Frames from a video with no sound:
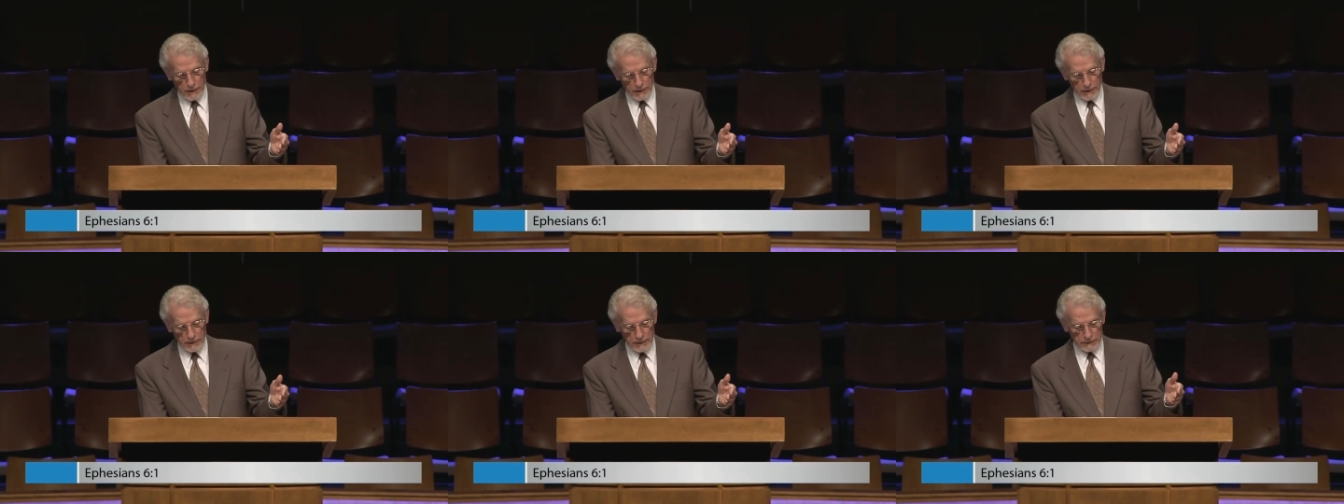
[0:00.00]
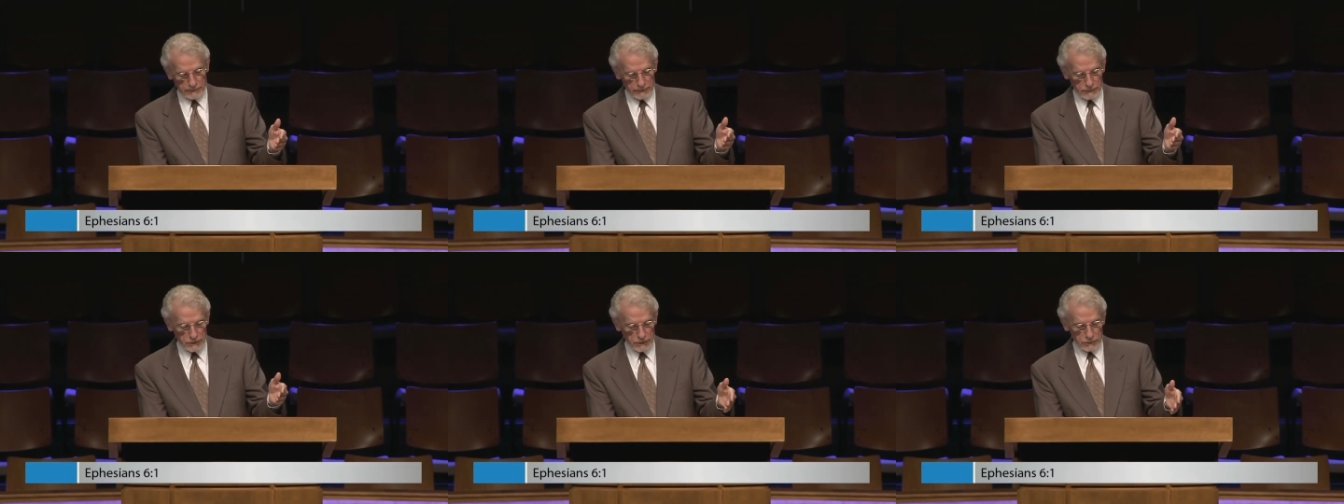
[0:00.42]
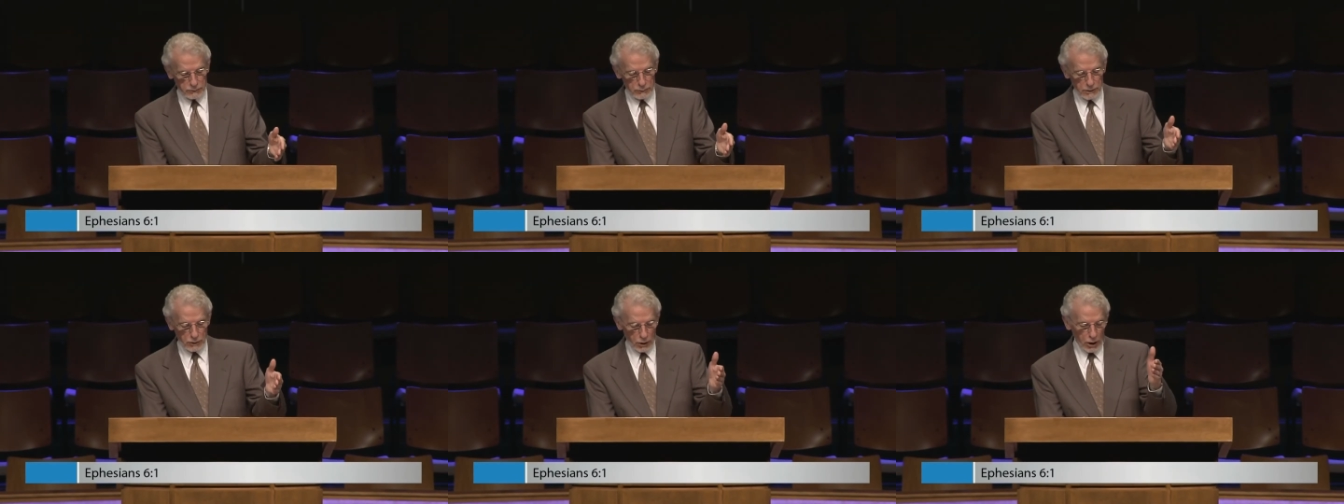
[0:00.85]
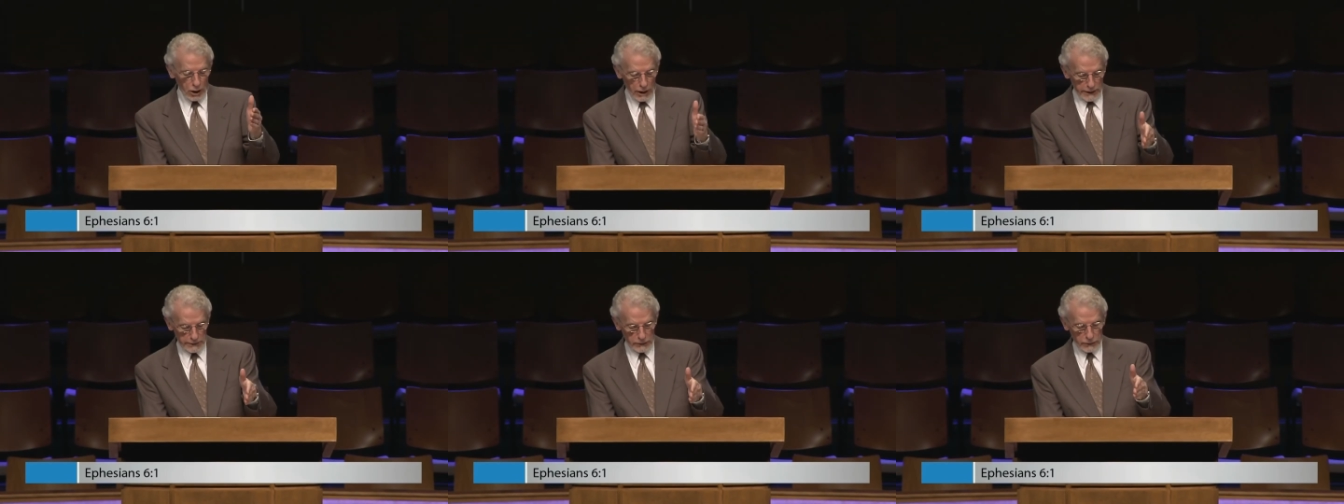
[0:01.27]
And then for children,
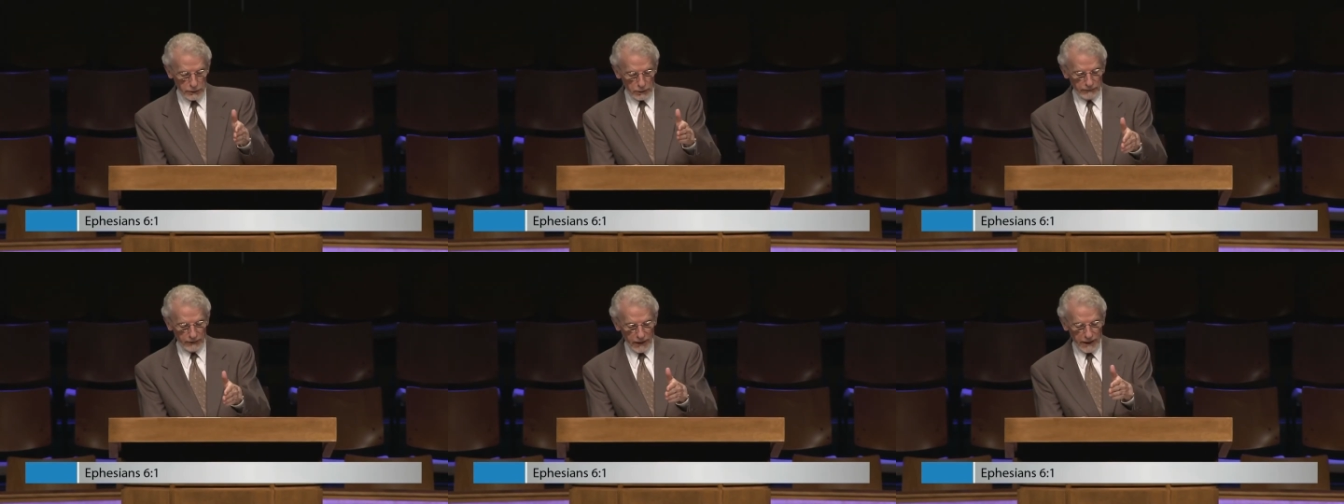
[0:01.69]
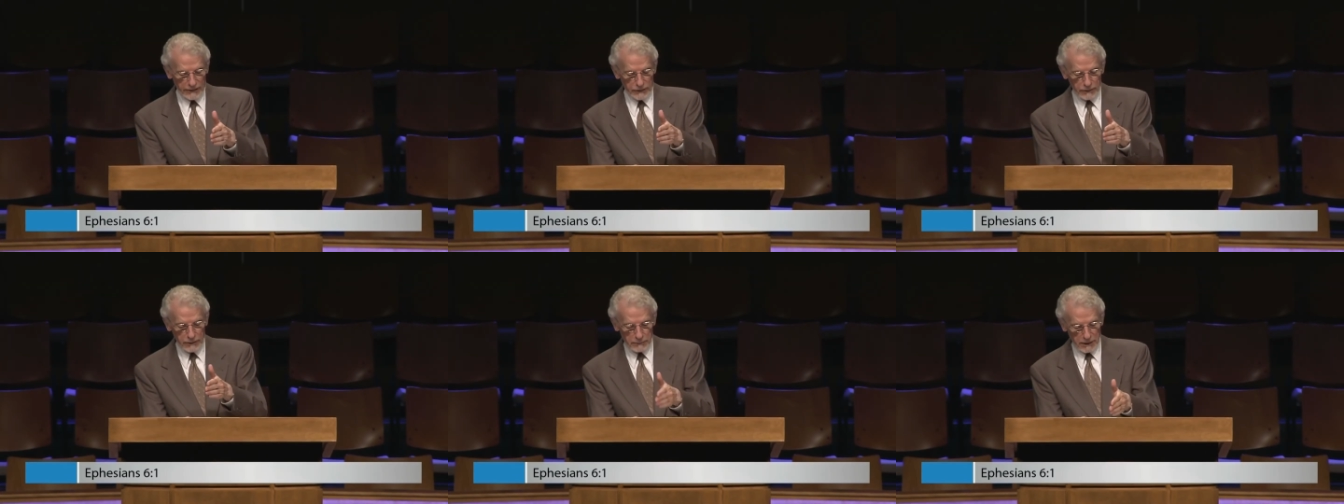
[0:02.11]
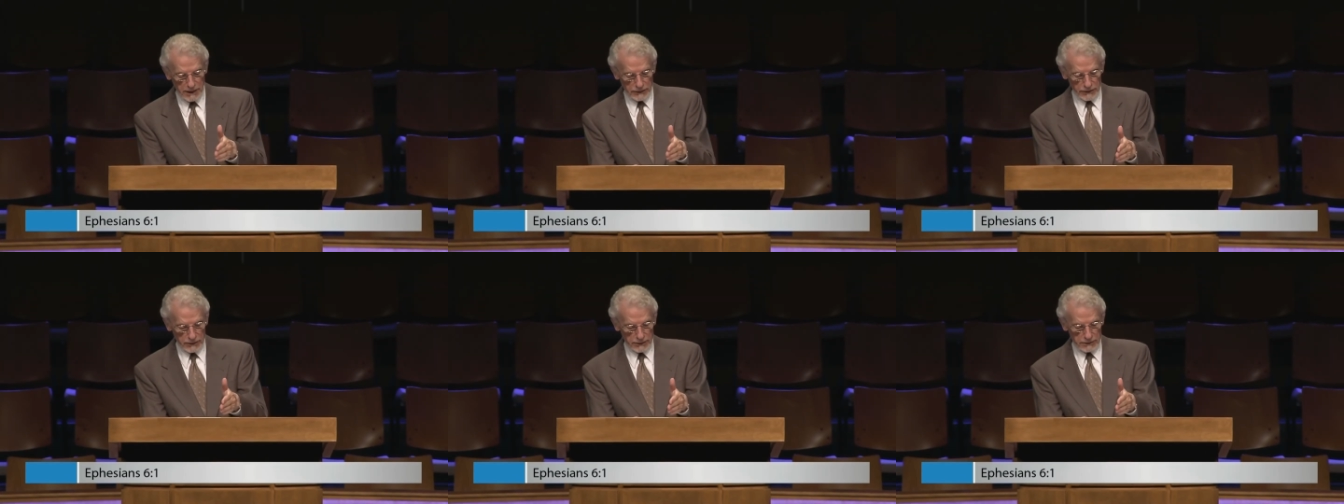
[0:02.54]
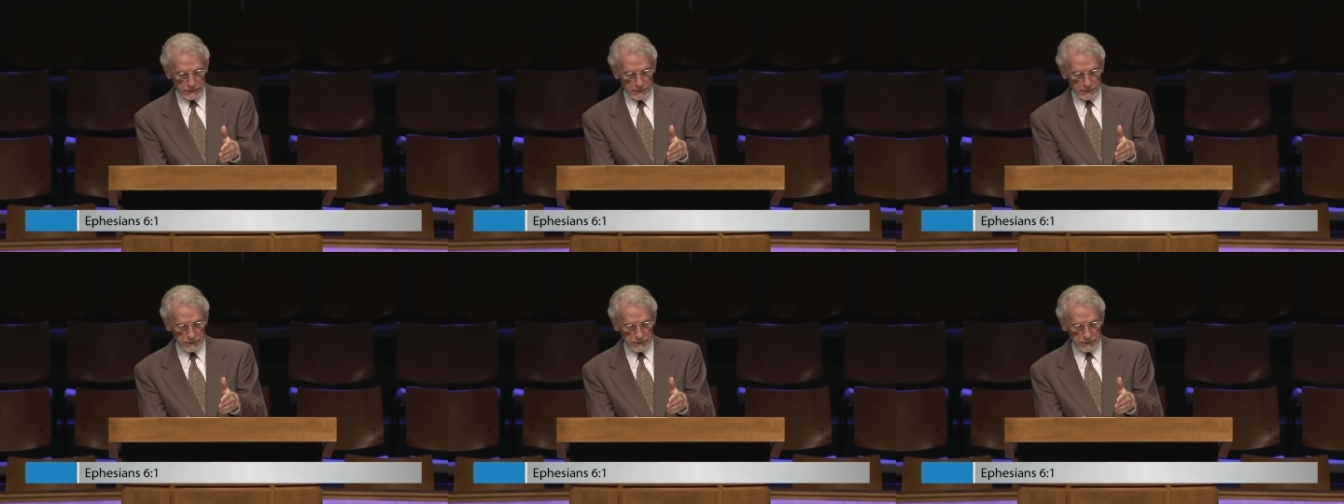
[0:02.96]
honor your father and mother,